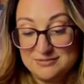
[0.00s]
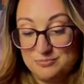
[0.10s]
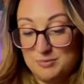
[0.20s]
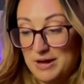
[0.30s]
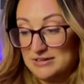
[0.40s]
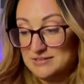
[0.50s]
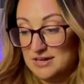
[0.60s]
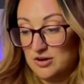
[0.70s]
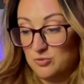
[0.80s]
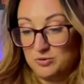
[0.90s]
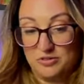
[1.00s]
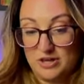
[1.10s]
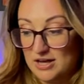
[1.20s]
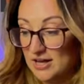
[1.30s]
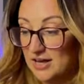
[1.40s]
The Baxcalibur
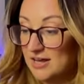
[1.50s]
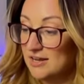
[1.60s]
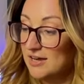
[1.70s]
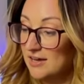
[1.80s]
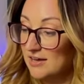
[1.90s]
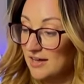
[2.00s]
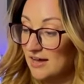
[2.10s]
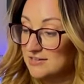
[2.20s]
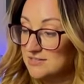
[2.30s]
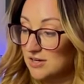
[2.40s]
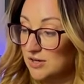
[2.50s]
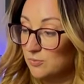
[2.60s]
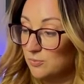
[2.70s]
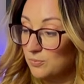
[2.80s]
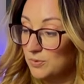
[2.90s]
line has a
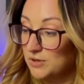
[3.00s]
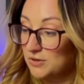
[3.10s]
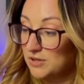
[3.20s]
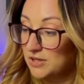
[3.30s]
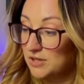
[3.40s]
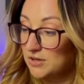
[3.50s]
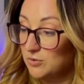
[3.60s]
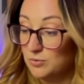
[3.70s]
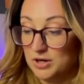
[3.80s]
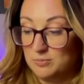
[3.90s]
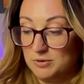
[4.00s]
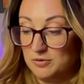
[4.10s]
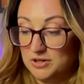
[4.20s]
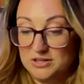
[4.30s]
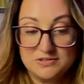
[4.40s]
really great
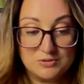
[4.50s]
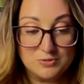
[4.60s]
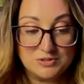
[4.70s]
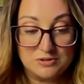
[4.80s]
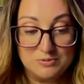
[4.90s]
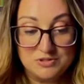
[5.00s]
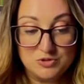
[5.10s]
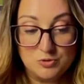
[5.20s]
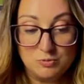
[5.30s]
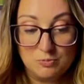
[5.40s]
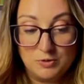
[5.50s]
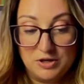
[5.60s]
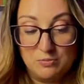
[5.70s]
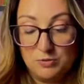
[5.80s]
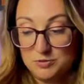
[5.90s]
ability, so it's going to be super
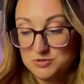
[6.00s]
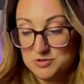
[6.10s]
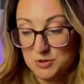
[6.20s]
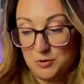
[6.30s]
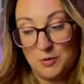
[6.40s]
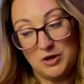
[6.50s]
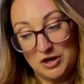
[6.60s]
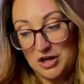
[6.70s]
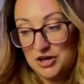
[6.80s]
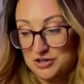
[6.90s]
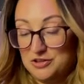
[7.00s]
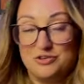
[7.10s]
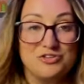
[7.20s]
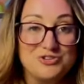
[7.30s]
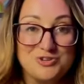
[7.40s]
playable, so
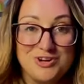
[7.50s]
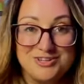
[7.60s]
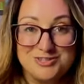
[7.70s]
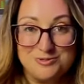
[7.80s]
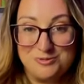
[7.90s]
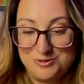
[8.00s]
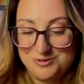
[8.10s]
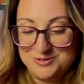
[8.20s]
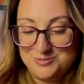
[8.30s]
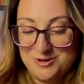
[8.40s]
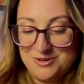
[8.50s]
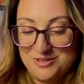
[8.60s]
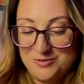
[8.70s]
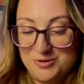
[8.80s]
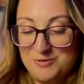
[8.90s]
those are nice to pull as well.
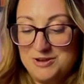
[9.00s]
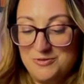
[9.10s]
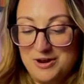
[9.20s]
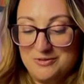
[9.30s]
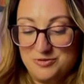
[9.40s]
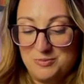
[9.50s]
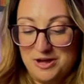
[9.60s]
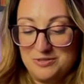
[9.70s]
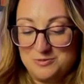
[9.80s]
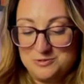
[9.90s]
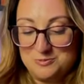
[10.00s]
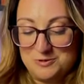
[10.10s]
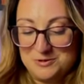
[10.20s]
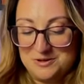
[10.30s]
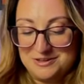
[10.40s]
That way we don't have to buy those to
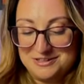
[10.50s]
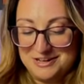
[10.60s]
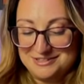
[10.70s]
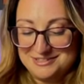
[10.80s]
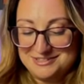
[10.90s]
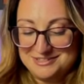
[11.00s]
put in our decks.